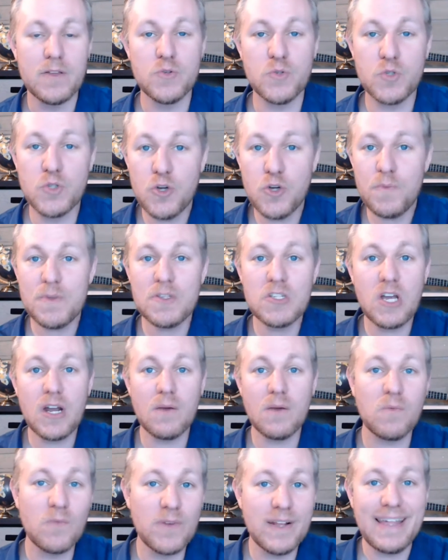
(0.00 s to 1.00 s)
Zoom is going
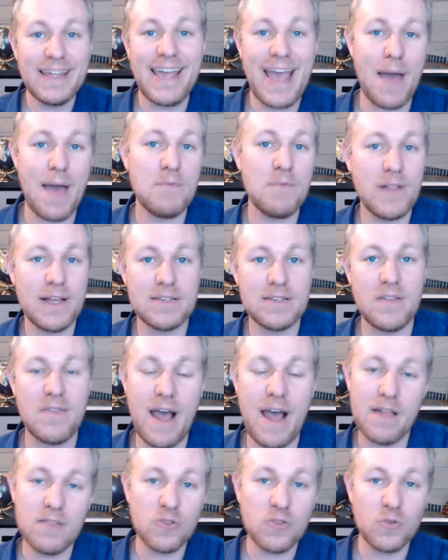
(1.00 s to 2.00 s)
to really capitalize on
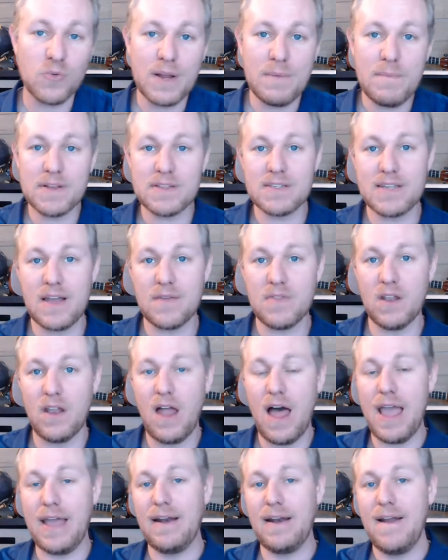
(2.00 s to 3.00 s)
that 3 months down the
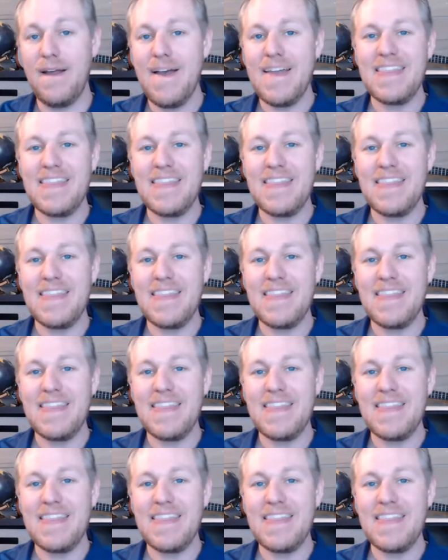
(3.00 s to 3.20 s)
line.